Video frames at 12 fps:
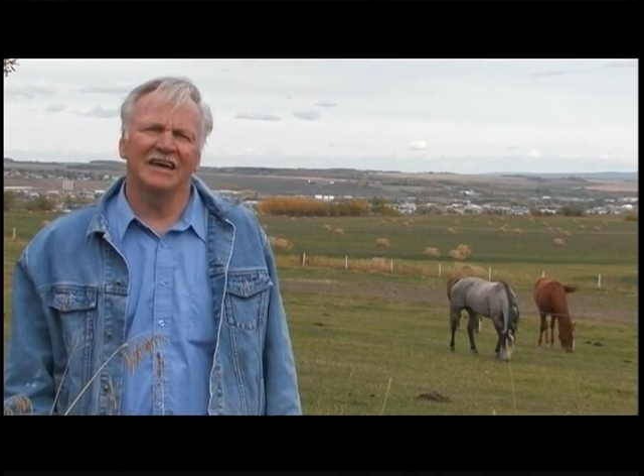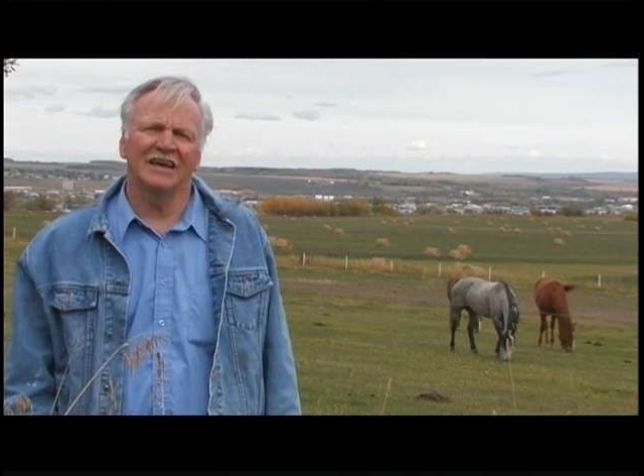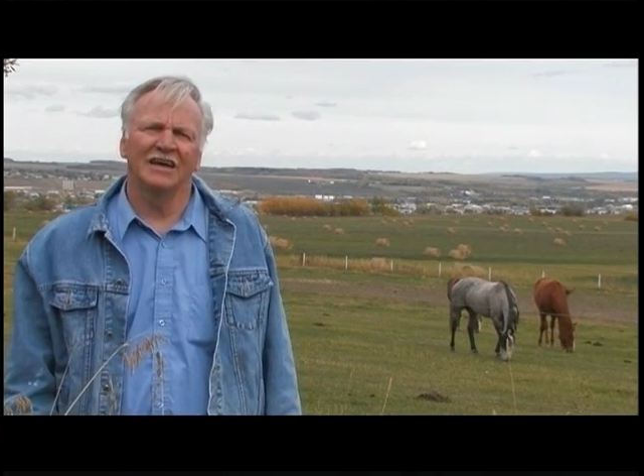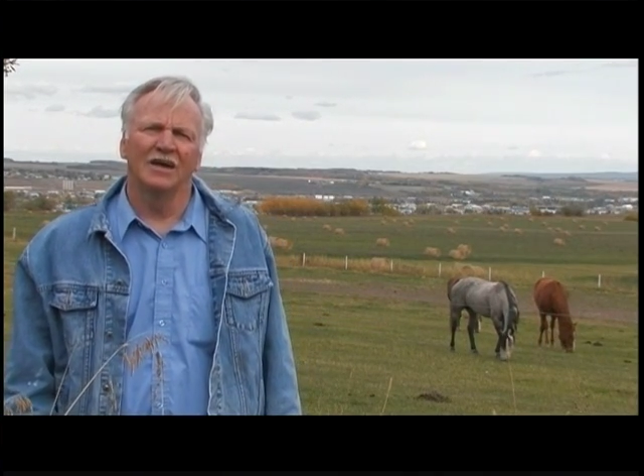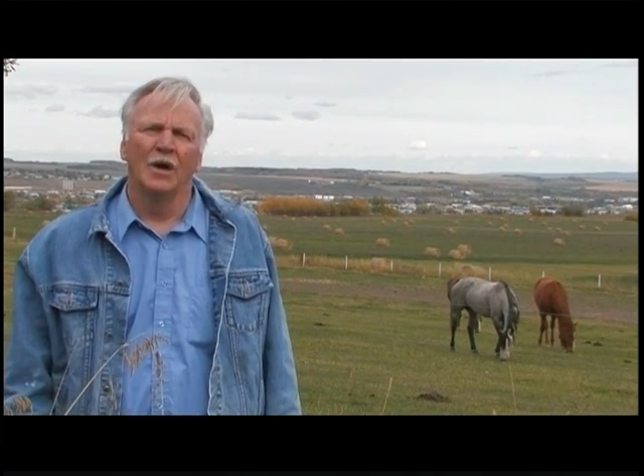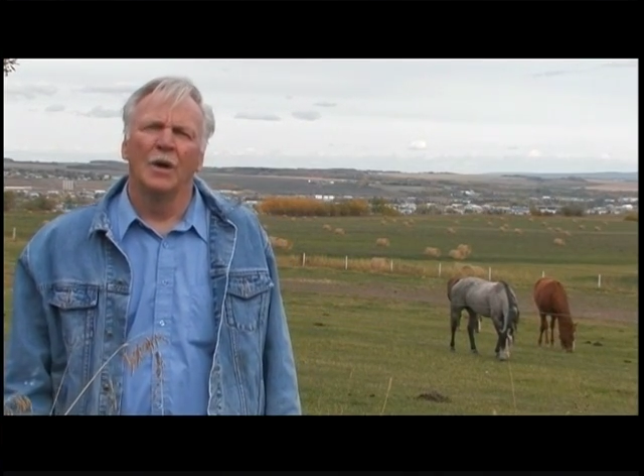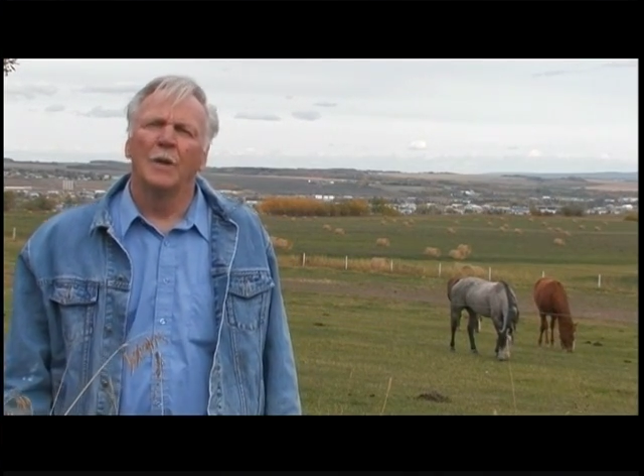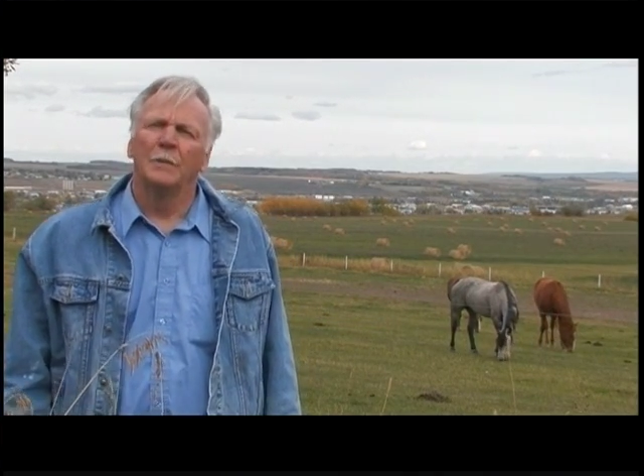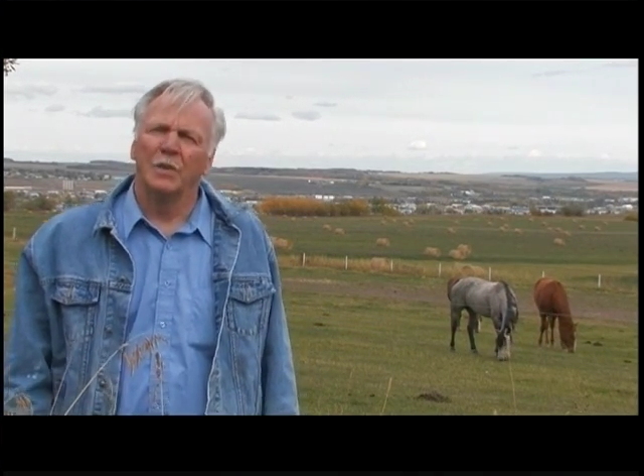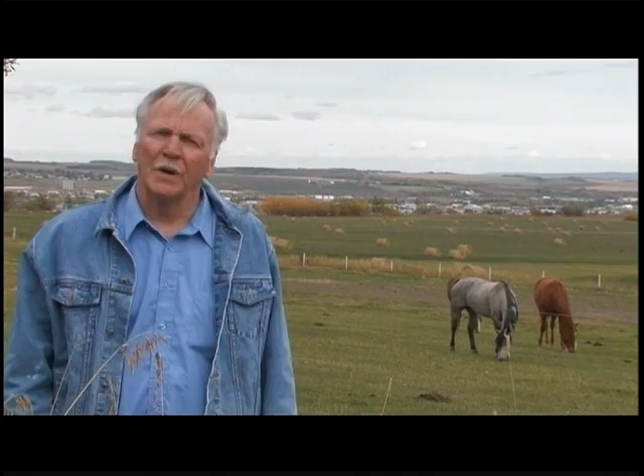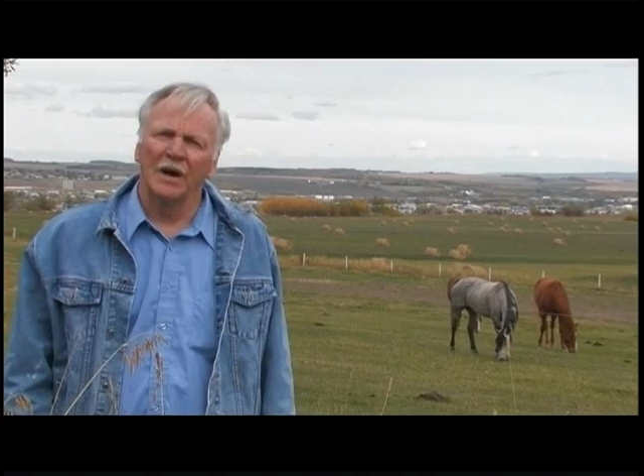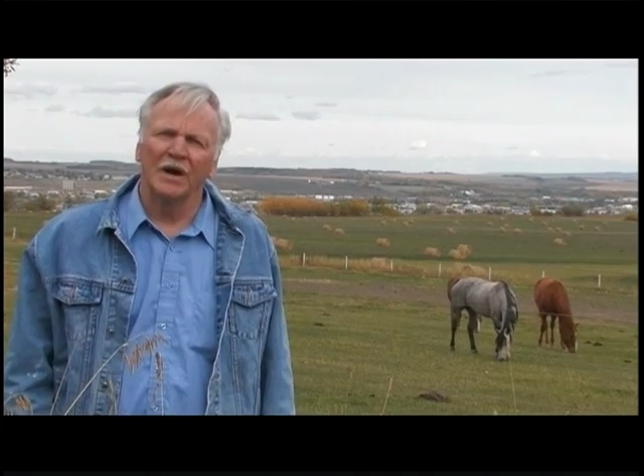artist,
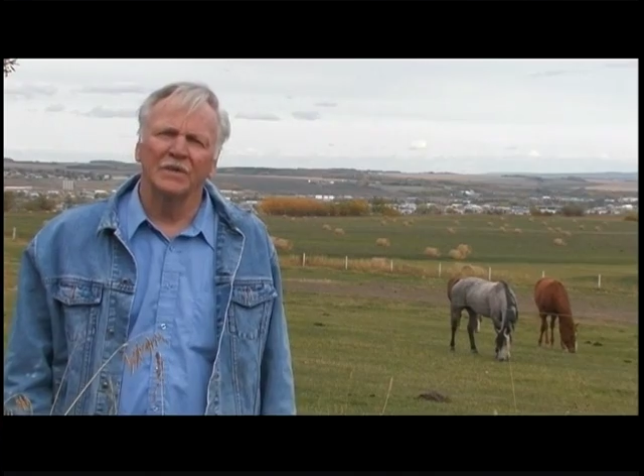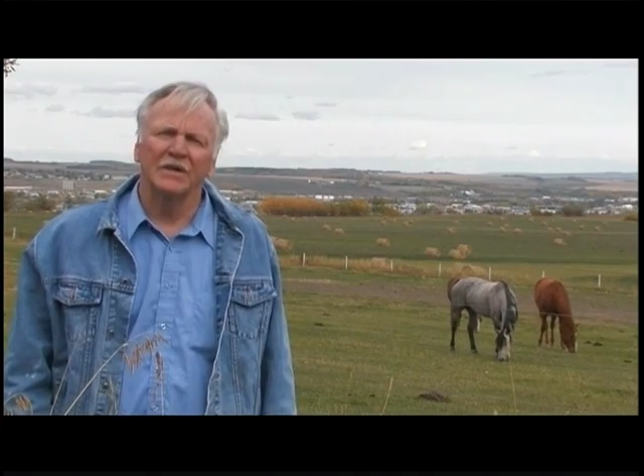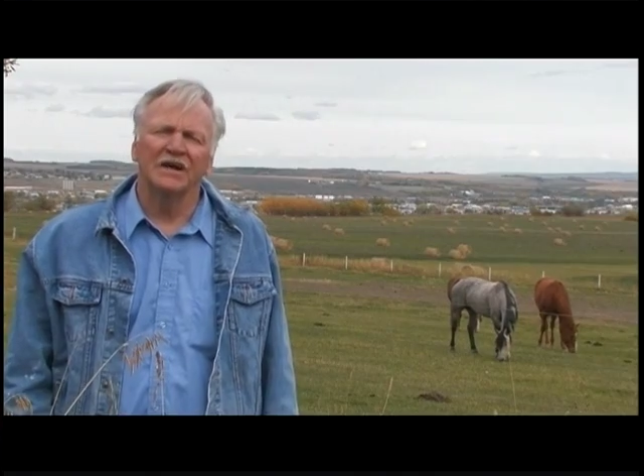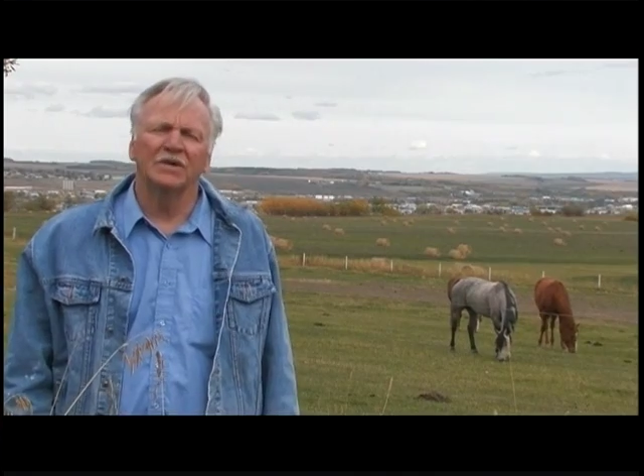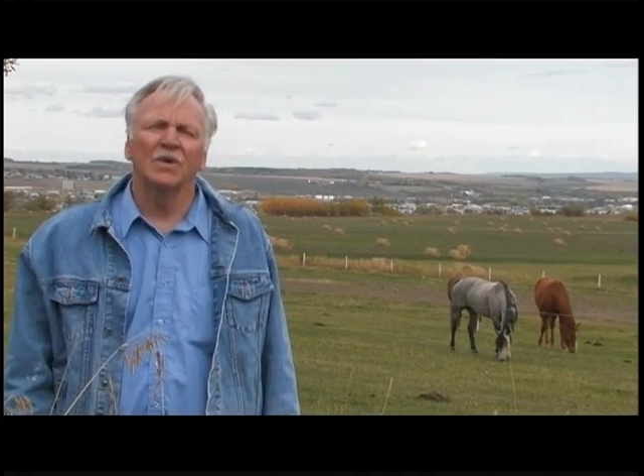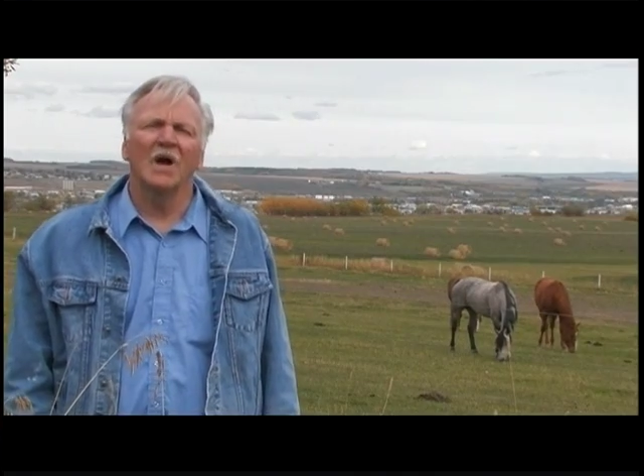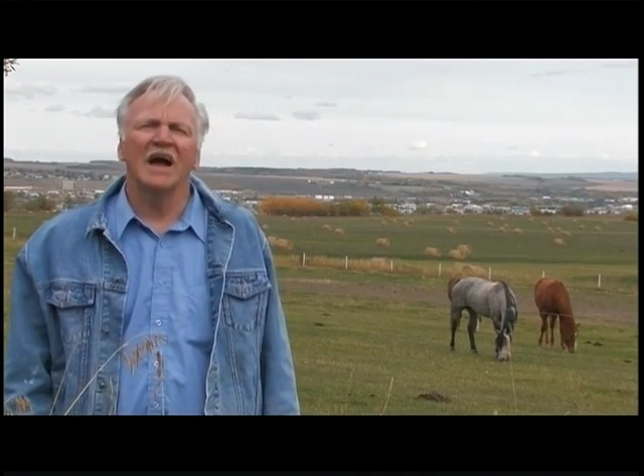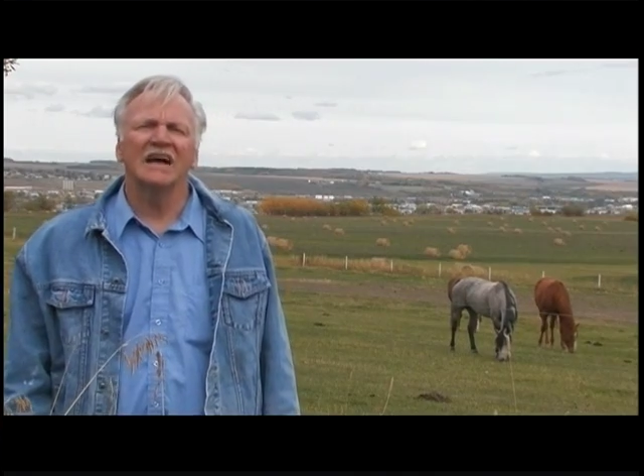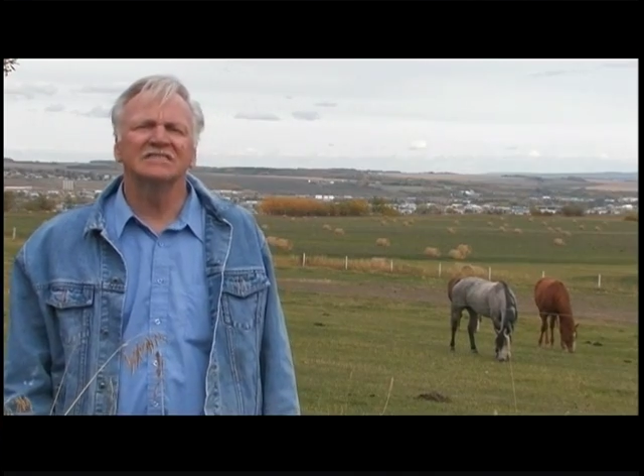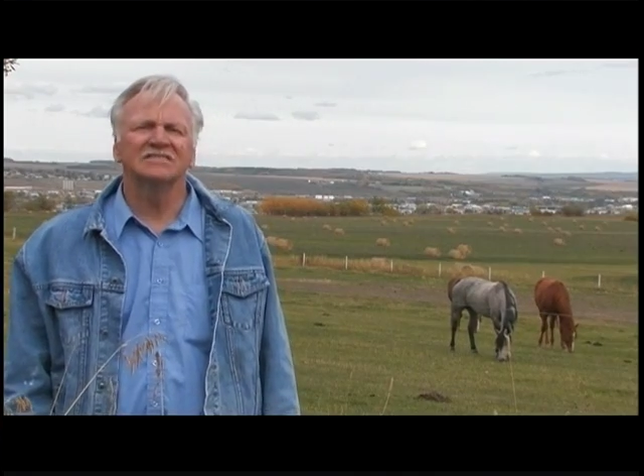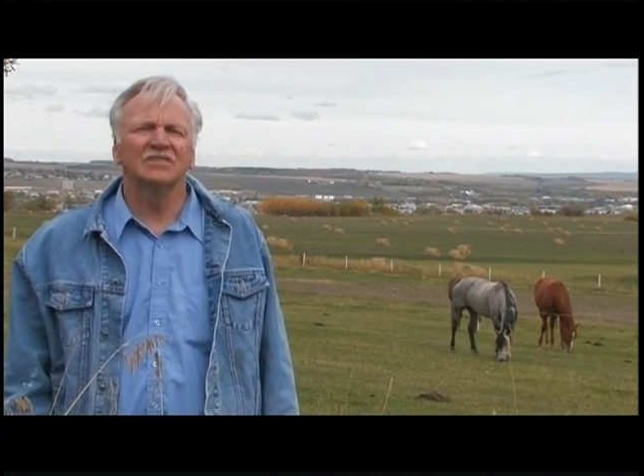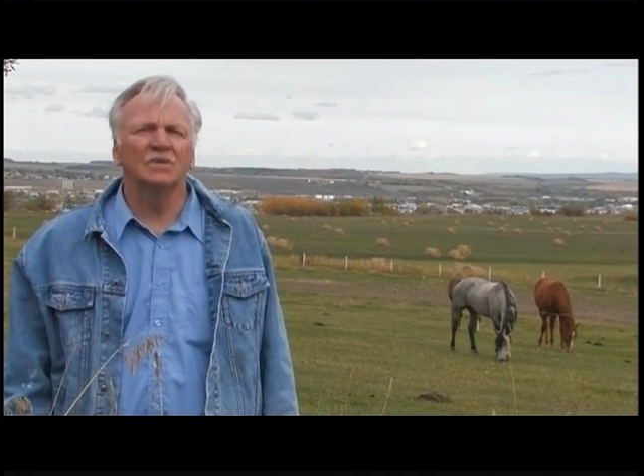and now author and
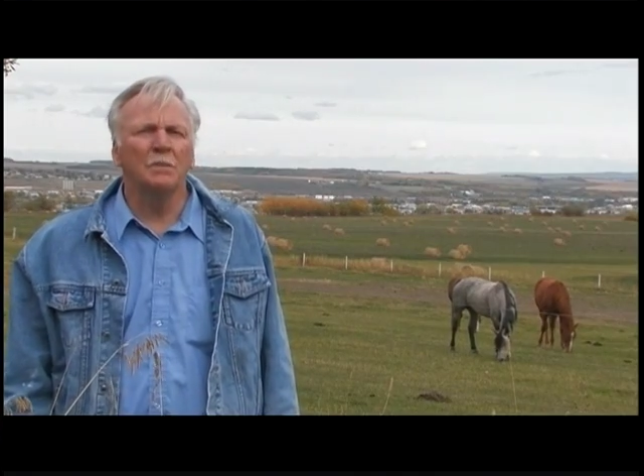cowboy